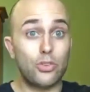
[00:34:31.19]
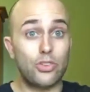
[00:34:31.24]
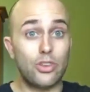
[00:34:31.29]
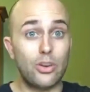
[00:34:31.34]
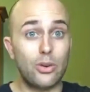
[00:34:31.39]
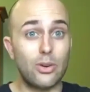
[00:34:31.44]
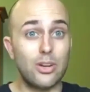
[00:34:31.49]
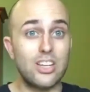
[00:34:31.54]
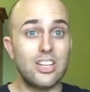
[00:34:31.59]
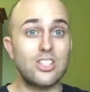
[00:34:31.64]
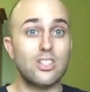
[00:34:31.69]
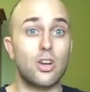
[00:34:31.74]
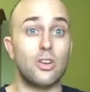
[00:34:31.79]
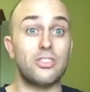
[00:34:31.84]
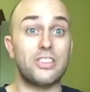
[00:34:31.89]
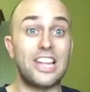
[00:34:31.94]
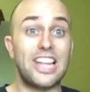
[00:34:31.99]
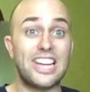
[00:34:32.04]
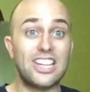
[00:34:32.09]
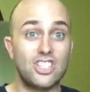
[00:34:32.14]
series
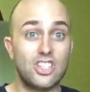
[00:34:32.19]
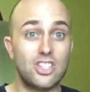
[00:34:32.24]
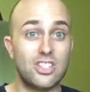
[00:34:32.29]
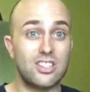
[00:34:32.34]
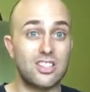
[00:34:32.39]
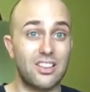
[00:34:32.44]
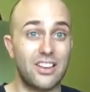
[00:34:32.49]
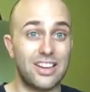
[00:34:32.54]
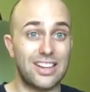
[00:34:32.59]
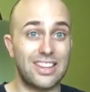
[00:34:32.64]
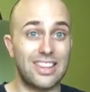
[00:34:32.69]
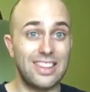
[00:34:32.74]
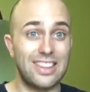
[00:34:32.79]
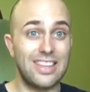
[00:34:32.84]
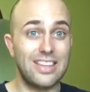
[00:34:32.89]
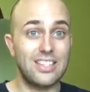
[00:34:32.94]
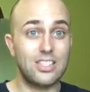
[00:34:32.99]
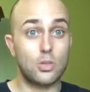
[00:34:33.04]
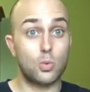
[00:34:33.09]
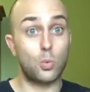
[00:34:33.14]
of lectures like
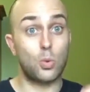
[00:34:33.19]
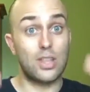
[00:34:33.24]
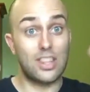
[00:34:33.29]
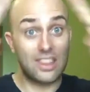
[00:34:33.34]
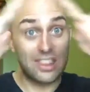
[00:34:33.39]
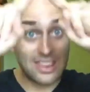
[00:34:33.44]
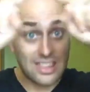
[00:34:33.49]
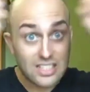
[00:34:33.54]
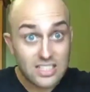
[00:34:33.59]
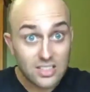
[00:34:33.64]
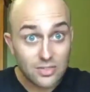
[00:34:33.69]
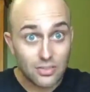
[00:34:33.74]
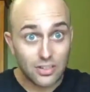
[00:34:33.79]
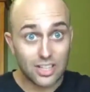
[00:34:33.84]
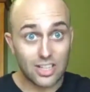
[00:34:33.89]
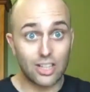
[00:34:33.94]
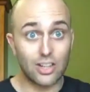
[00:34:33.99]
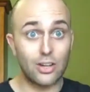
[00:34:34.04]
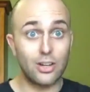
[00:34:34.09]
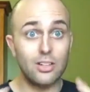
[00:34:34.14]
this with this
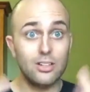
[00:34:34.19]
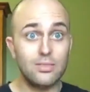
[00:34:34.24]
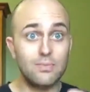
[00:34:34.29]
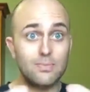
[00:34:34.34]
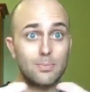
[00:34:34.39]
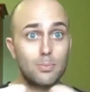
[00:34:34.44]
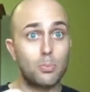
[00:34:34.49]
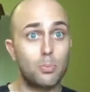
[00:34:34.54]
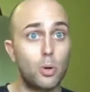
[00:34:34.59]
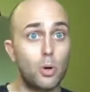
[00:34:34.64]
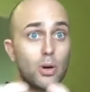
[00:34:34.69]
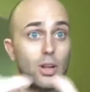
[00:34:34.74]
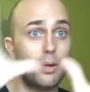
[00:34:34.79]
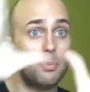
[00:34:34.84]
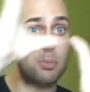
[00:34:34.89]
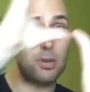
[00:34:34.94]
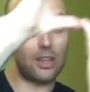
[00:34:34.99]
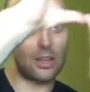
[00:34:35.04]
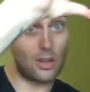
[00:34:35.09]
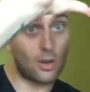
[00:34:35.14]
video put
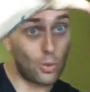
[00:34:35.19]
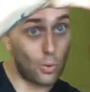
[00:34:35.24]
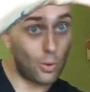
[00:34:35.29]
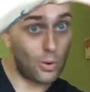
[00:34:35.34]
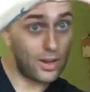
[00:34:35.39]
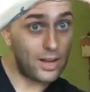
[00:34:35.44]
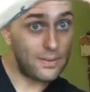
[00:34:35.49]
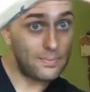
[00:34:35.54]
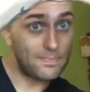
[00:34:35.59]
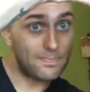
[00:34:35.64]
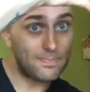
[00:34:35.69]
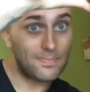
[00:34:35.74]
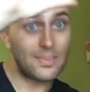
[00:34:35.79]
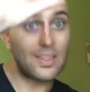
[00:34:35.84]
up in the corner.